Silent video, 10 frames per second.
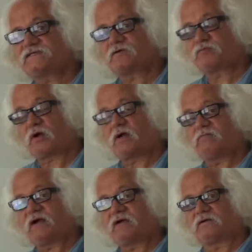are
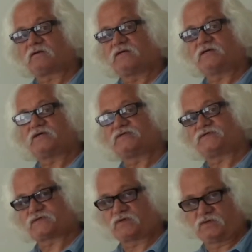primarily
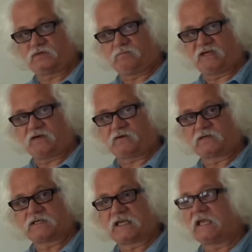concerned about